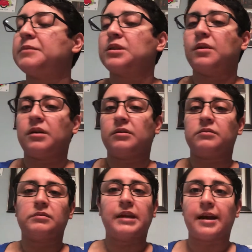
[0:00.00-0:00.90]
So
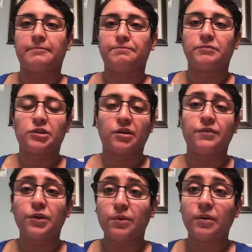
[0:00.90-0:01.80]
yeah. So
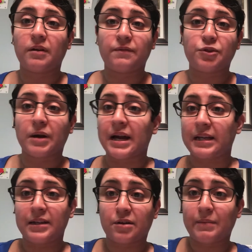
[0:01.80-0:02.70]
if you have
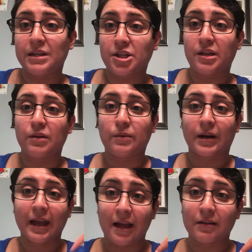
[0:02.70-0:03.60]
tried either BJU
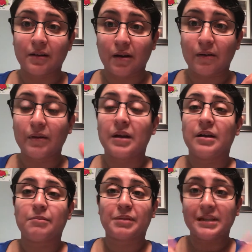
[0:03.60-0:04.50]
or Calico,
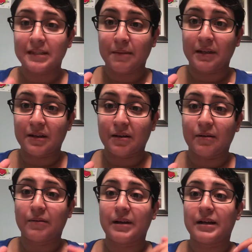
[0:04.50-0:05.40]
please let me
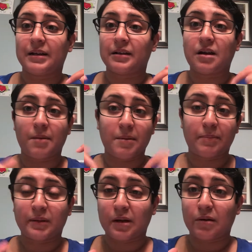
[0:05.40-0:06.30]
know and comment
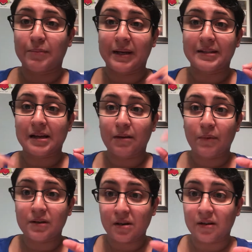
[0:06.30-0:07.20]
below, because I
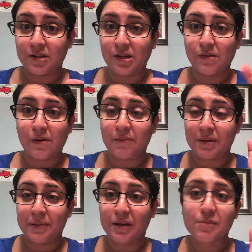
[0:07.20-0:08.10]
want to talk to you. I want
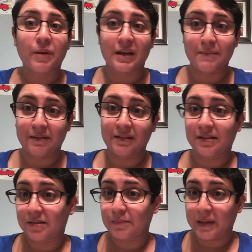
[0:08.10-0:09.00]
to pick your brain about
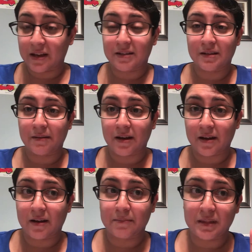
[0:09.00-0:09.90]
this, because I'm
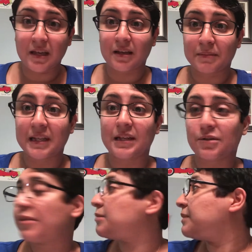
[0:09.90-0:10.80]
leaning
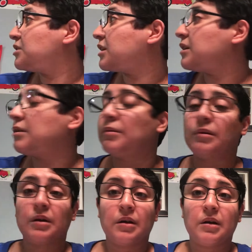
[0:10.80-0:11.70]
towards
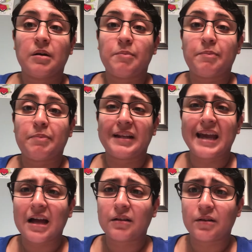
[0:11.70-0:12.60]
BJU, but
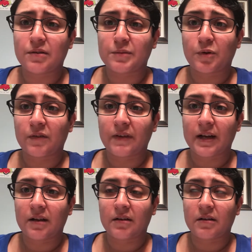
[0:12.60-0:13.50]
Calico is more
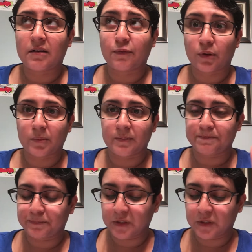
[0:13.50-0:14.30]
affordable.